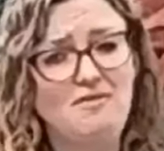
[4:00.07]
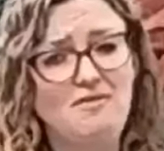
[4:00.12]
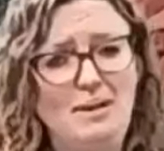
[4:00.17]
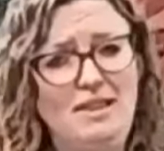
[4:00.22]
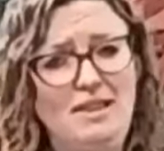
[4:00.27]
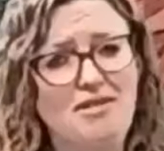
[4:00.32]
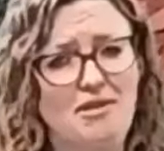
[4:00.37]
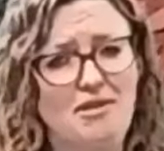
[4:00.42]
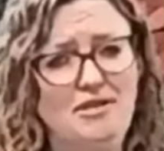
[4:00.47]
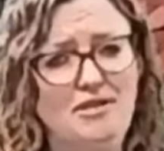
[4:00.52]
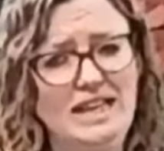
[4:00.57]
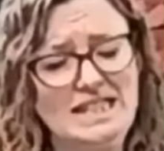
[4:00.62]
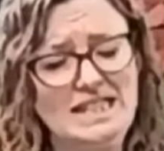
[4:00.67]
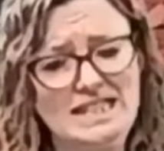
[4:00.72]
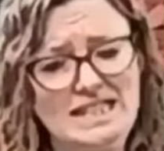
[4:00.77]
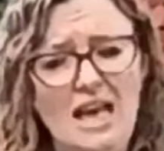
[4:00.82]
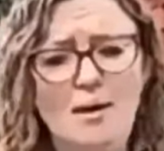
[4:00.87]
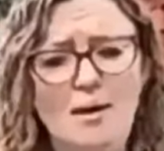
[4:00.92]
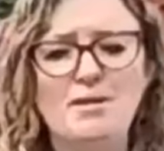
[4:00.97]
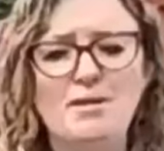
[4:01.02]
been through this,
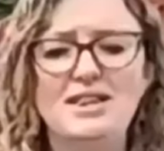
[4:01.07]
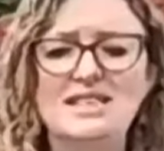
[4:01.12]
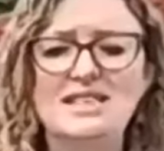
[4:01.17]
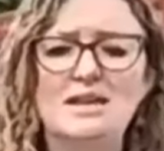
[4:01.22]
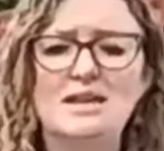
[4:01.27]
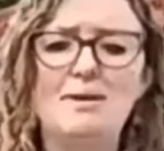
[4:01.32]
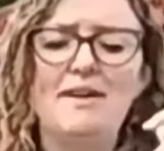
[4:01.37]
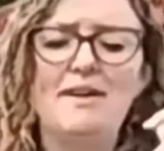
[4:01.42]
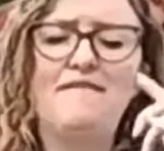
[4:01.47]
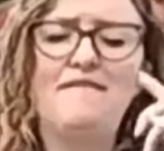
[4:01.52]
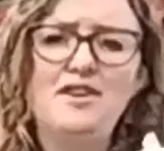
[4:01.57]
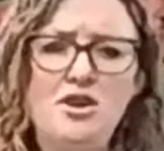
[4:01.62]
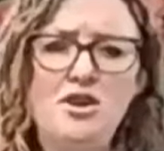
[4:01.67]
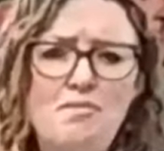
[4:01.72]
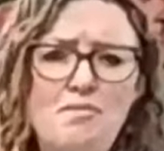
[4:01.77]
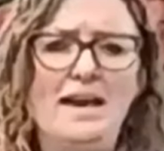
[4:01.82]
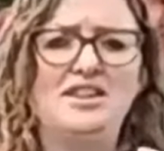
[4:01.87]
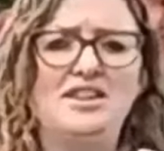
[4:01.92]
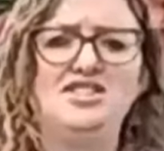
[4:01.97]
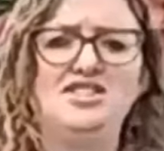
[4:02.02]
but there's going to be a few
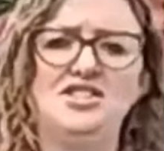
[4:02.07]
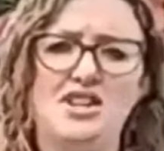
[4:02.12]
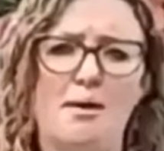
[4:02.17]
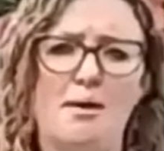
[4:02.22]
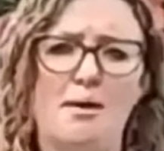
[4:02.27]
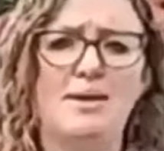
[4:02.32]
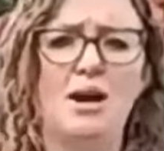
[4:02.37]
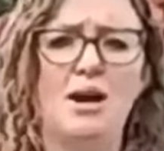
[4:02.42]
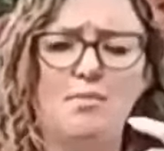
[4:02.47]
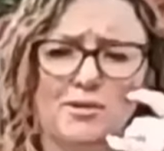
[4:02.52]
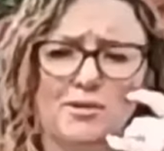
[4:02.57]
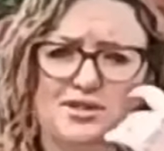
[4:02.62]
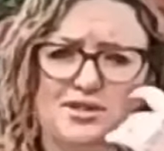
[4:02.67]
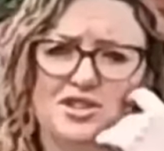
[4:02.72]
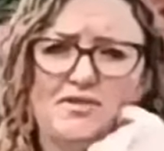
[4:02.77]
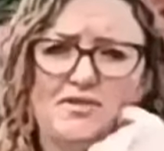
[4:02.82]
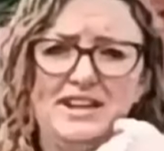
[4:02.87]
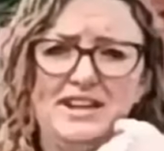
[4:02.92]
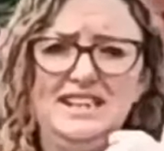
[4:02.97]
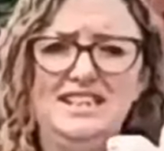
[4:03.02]
pictures coming up on
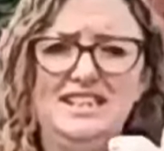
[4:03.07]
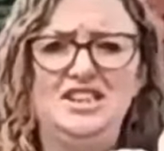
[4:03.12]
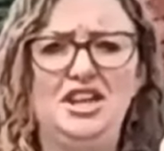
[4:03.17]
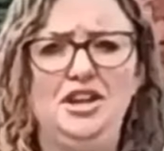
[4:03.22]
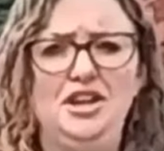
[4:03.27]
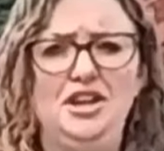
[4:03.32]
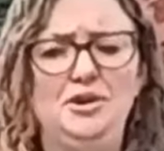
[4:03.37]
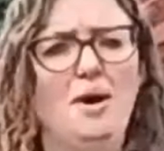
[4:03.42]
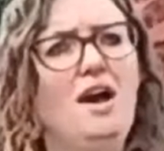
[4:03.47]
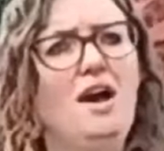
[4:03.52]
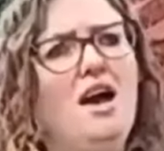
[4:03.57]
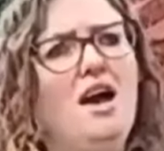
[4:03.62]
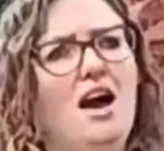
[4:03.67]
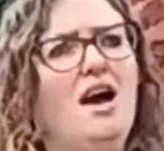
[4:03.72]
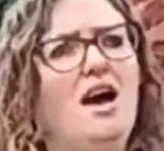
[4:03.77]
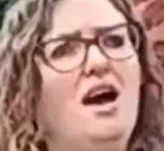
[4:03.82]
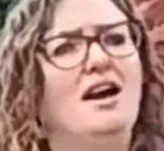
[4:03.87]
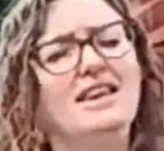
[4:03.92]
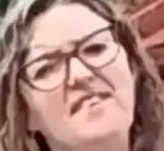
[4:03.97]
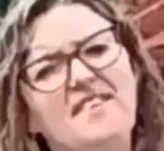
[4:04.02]
screen to
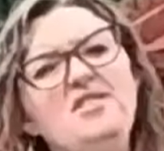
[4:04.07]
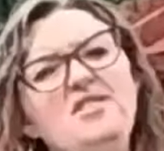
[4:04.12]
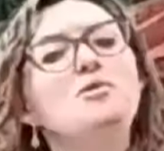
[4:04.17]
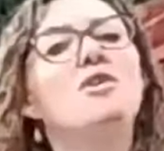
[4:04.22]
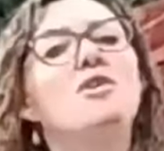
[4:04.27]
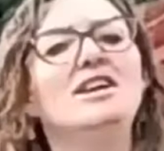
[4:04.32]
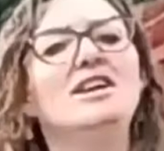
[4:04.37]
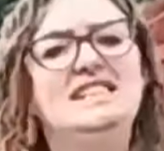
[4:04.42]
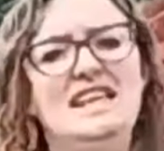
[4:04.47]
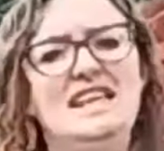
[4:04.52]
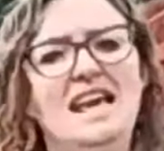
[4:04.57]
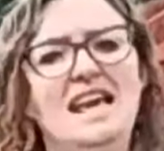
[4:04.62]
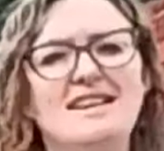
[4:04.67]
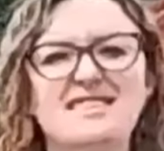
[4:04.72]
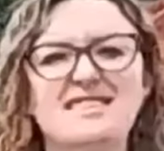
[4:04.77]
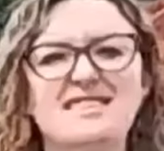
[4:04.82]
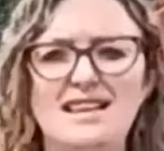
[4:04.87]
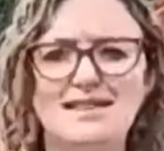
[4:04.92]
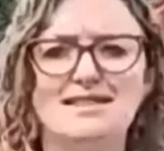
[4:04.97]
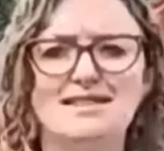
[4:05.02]
give you an idea,
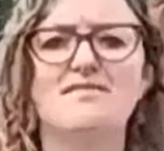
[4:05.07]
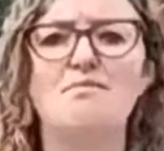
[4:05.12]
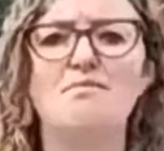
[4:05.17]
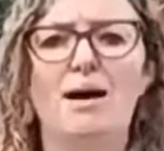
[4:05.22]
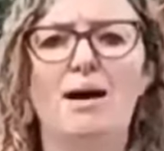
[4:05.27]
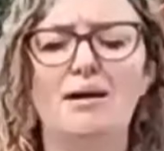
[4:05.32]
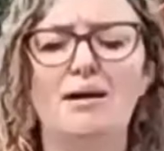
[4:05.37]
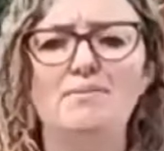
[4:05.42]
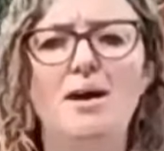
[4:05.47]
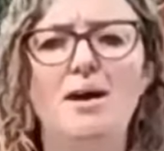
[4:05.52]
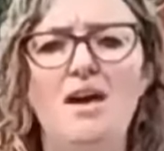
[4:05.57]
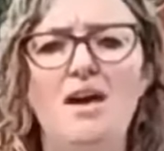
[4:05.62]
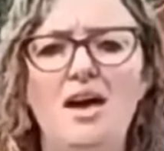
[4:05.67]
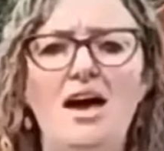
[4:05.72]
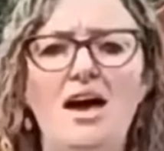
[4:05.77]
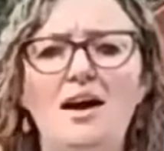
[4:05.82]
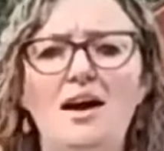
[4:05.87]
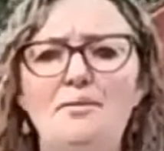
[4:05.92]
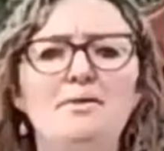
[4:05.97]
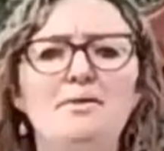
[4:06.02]
sense of Malham,
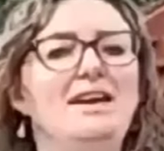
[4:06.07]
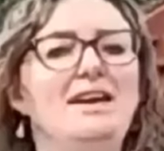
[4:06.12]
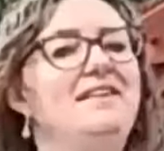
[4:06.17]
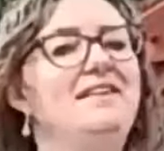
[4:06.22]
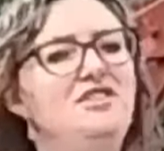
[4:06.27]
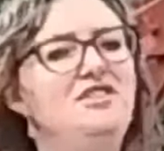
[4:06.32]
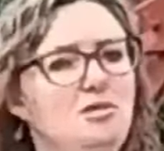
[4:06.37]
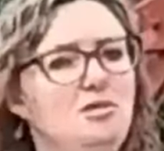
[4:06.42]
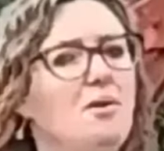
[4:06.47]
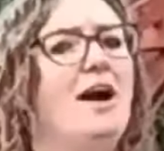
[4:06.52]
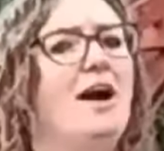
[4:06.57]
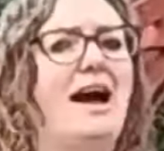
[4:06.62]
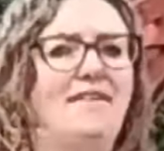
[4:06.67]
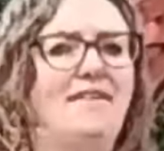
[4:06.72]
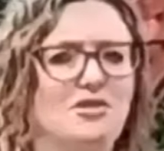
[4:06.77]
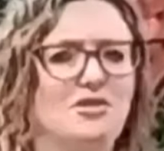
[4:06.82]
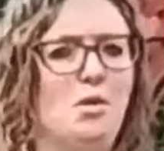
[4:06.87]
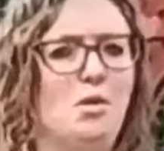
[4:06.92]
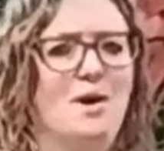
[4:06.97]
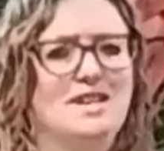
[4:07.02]
if you haven't
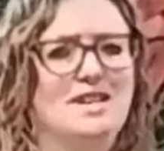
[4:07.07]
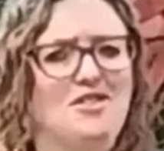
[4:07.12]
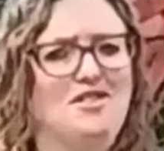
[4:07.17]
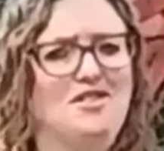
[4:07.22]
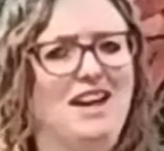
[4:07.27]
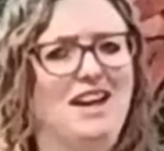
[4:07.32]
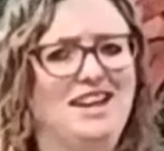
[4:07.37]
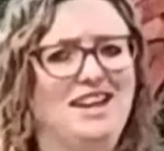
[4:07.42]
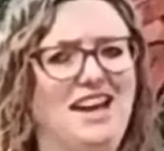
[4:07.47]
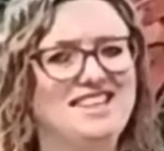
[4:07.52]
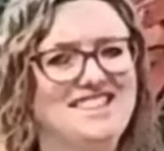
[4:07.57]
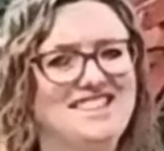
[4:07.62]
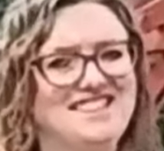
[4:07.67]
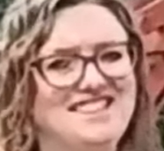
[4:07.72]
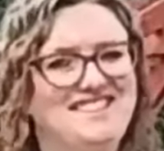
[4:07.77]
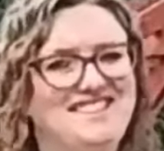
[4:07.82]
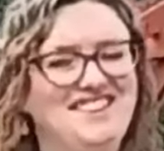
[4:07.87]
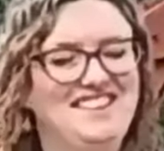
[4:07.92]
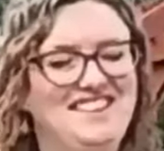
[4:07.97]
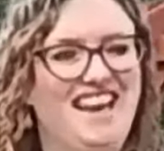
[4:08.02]
quite done that yet.
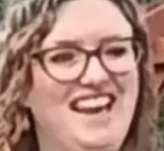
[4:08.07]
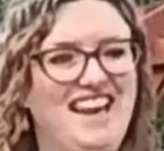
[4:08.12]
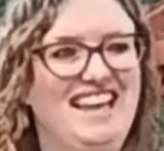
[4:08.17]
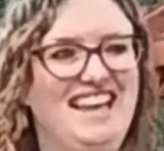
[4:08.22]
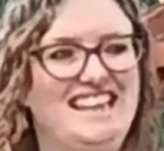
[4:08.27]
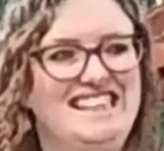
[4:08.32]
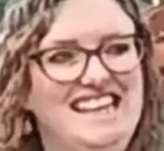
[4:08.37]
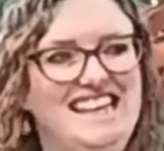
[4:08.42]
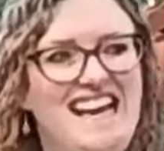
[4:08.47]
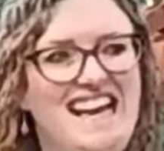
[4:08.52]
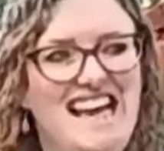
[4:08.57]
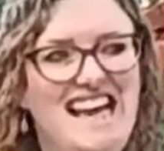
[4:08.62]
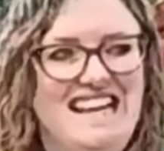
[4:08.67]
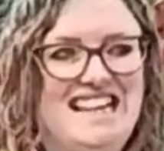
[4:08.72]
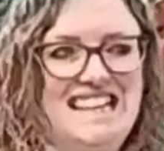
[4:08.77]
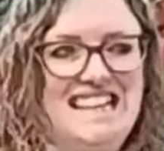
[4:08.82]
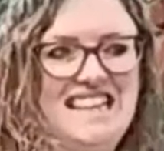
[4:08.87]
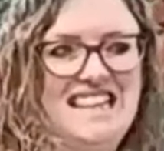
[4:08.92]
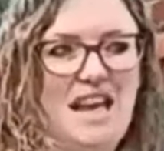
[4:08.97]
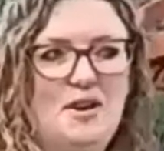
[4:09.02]
Okay.
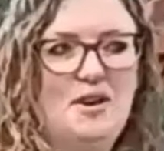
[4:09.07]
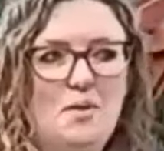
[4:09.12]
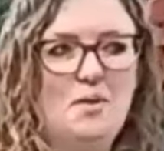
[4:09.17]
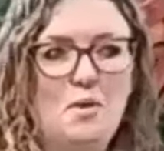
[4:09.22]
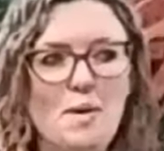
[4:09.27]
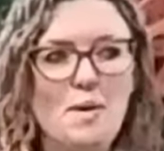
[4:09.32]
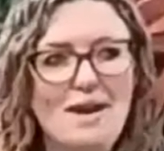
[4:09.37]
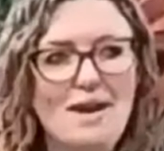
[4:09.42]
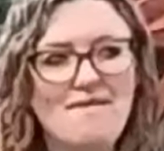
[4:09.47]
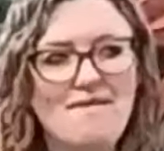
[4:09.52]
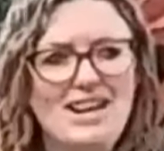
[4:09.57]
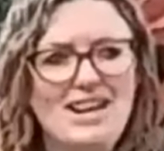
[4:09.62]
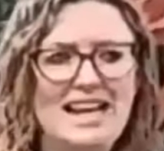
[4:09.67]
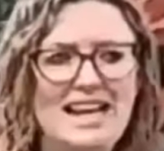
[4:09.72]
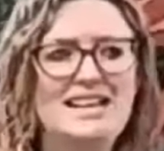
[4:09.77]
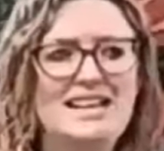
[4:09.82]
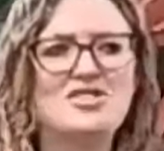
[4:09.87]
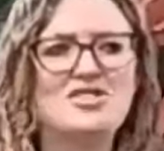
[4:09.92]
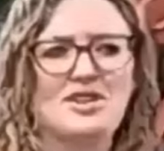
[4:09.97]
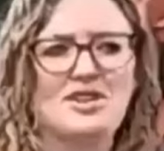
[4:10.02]
So we're really
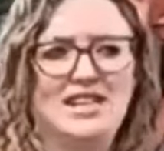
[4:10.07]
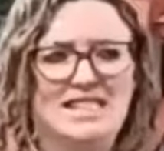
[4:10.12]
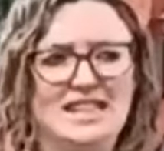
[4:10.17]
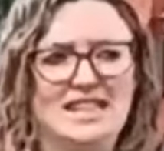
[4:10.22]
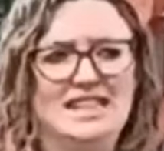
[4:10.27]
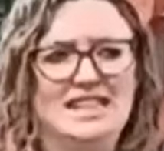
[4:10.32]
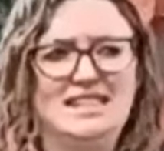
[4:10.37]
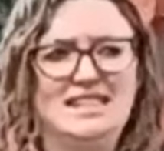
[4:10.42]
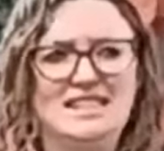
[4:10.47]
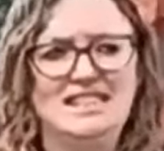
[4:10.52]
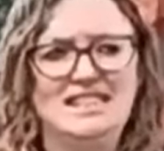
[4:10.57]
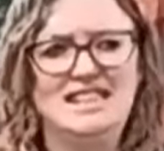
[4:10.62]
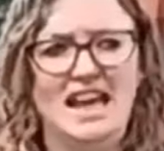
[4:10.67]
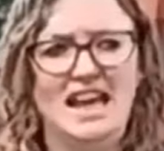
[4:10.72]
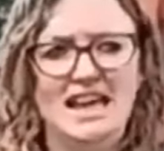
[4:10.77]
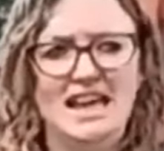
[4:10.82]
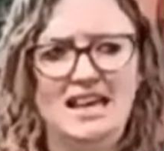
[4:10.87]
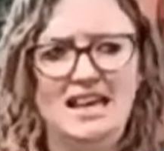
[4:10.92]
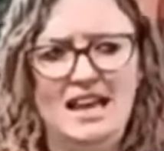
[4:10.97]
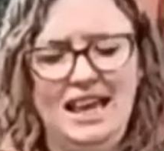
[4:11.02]
interested
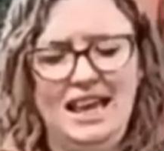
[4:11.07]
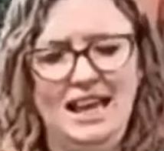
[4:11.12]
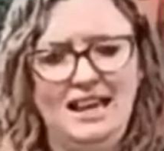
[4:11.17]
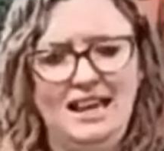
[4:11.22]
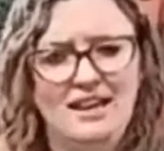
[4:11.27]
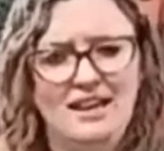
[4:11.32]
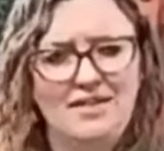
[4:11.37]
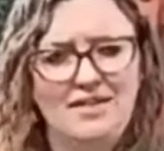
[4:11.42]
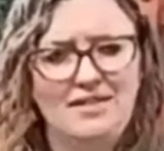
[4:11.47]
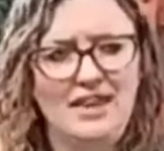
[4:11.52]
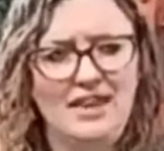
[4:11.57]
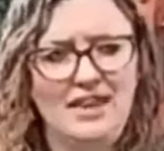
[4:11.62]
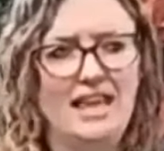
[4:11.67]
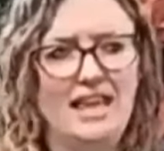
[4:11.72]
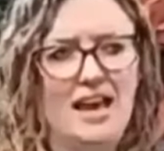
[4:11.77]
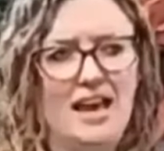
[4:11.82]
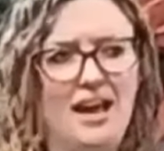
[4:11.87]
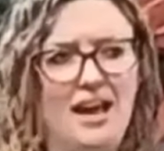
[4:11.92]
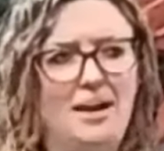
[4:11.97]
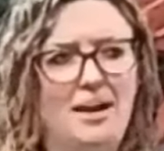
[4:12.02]
today in the
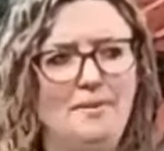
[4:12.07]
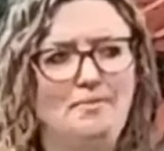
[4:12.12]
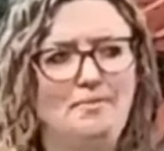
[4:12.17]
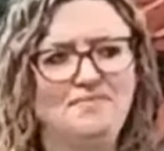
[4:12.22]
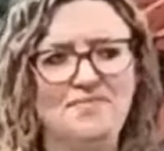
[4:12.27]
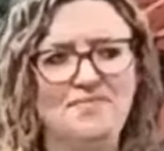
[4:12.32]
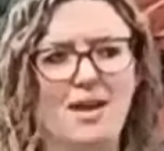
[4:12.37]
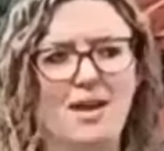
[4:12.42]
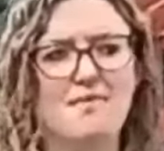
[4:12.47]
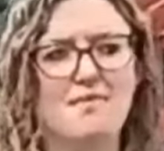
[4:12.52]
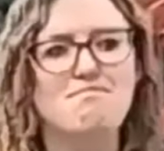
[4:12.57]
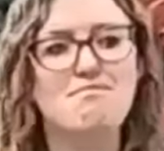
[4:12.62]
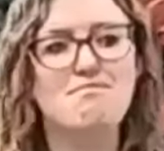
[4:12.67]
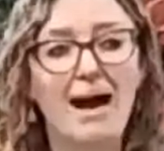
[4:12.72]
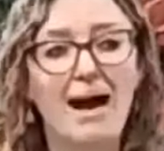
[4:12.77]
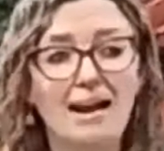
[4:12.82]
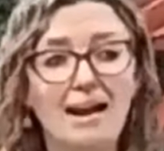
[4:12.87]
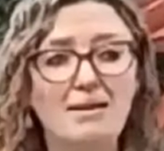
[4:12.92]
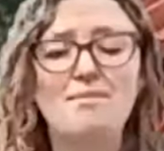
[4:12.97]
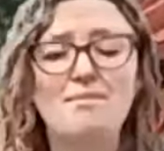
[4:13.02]

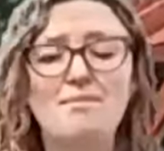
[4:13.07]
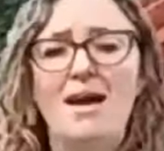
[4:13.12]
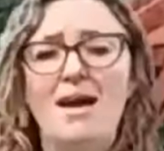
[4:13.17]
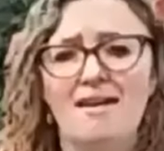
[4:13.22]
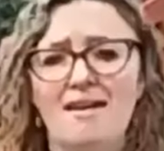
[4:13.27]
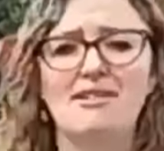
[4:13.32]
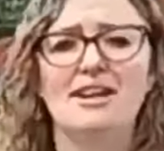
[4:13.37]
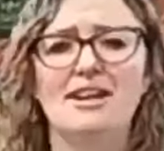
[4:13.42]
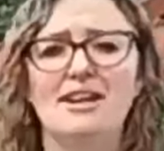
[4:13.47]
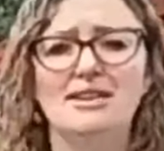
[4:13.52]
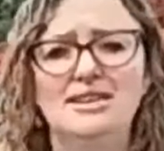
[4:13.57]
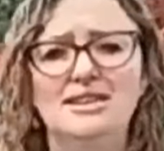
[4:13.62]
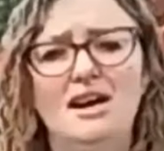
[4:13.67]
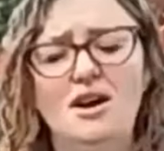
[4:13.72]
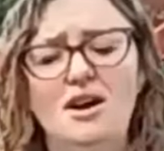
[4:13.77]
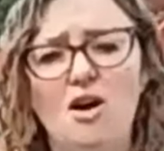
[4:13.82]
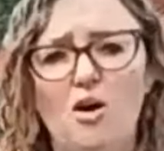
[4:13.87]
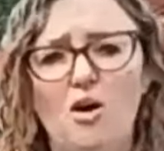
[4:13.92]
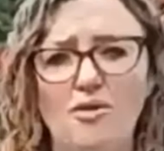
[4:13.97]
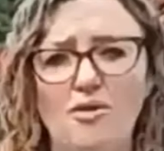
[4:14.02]
Malham area
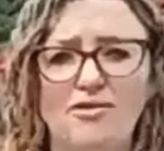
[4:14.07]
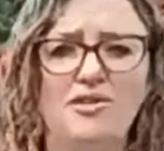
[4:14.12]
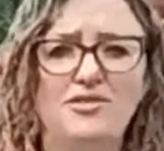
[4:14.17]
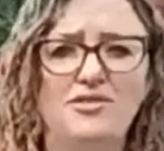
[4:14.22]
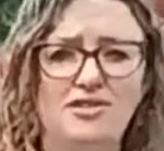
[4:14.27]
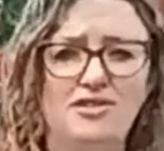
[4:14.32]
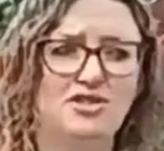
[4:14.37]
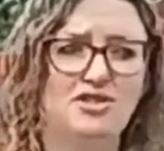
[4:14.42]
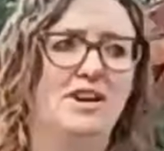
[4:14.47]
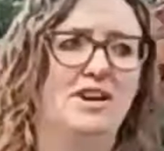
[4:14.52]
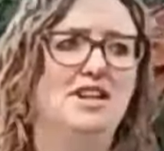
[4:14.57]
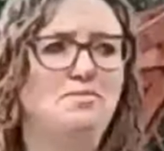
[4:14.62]
of the drainage